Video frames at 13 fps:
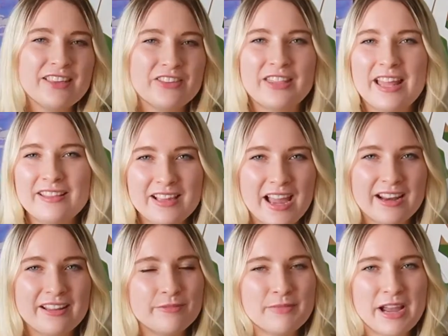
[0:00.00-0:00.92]
So that's kind
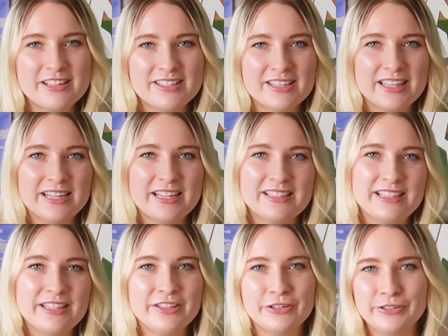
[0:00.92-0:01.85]
of the mindset that I see
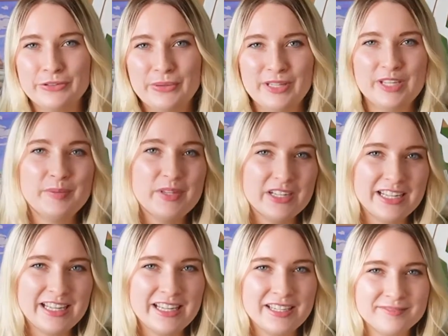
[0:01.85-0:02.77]
in the granola
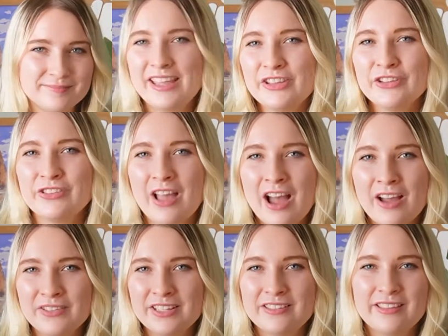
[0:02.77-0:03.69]
community. And there's
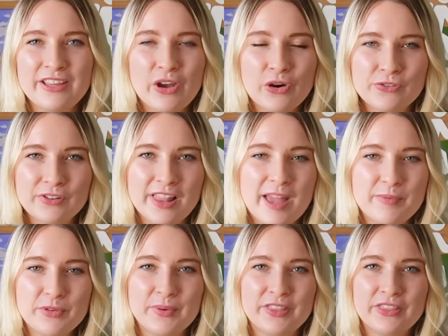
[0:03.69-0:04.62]
obviously
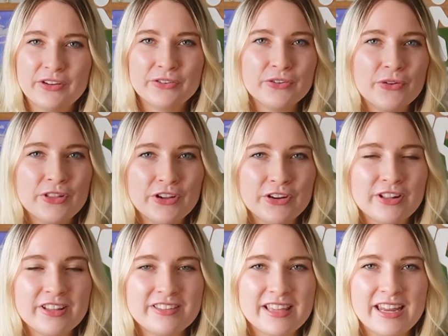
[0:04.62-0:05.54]
overlap with the Granola Girl
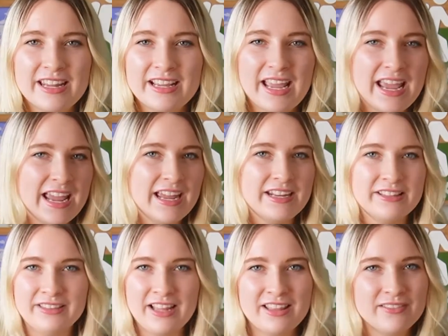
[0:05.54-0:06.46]
aesthetic and
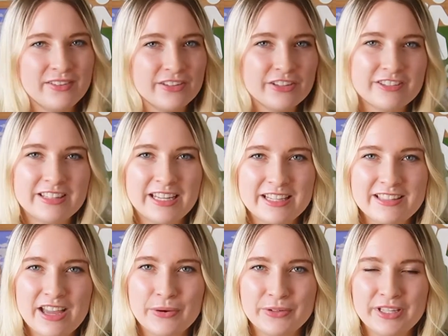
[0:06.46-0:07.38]
lots of other aesthetics
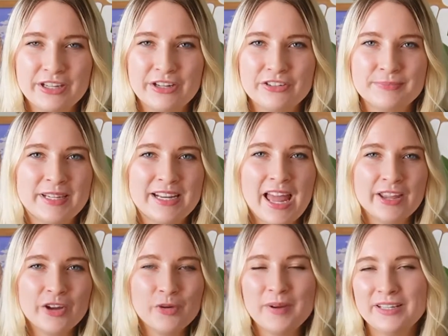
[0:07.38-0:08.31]
out here, but I
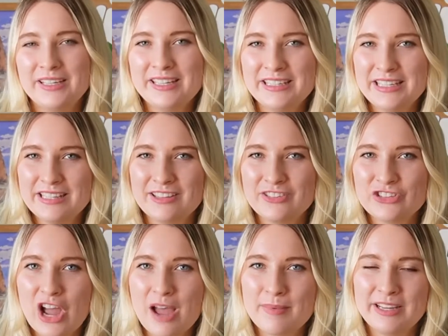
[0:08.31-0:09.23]
hope I did a decent
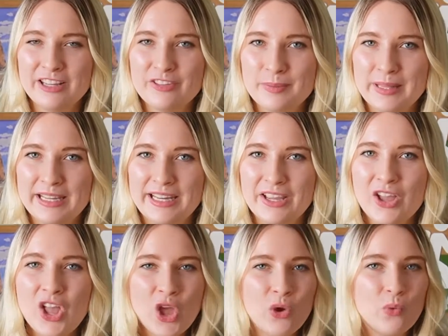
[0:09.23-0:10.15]
job in explaining
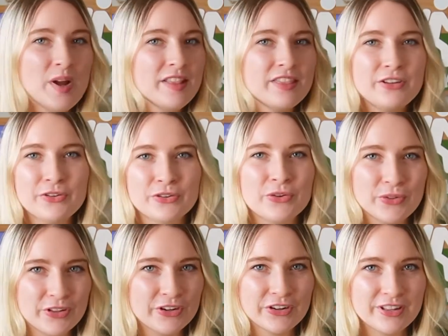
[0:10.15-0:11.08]
what the
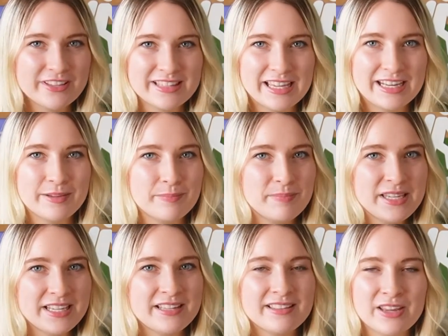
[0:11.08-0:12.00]
Granola Girl aesthetic
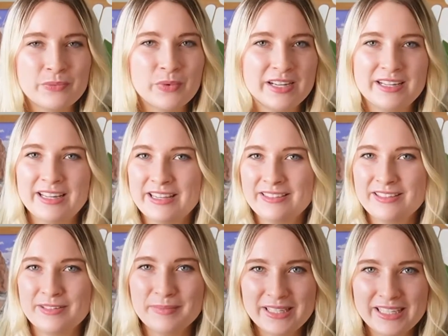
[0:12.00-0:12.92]
means and what it is
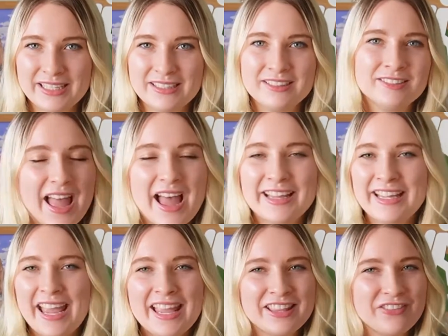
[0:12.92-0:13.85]
to me.
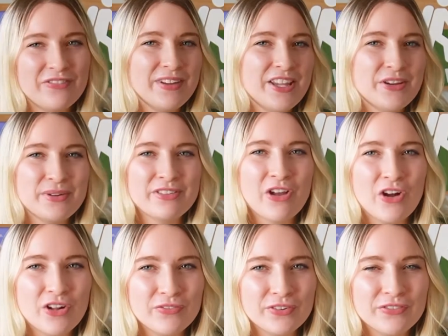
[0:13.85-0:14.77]
Again, this video is
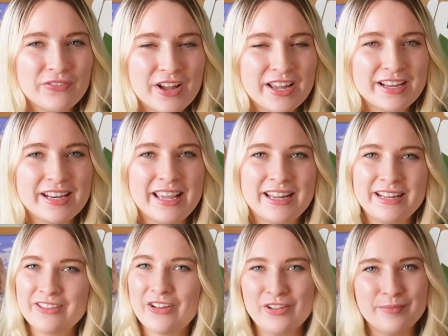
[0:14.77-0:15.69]
all for fun. It
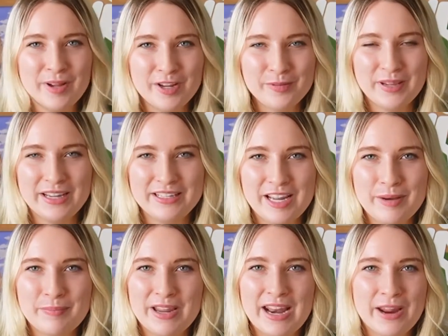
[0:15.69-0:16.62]
is all my opinion,
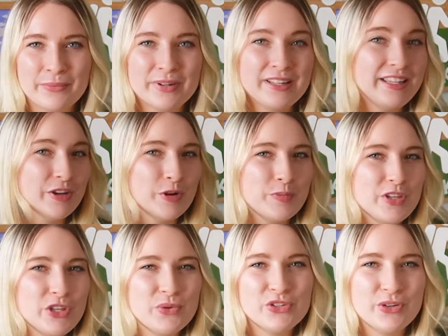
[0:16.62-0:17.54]
but I really hope that
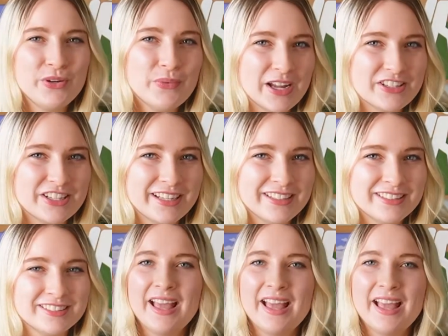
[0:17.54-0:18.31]
you enjoyed watching.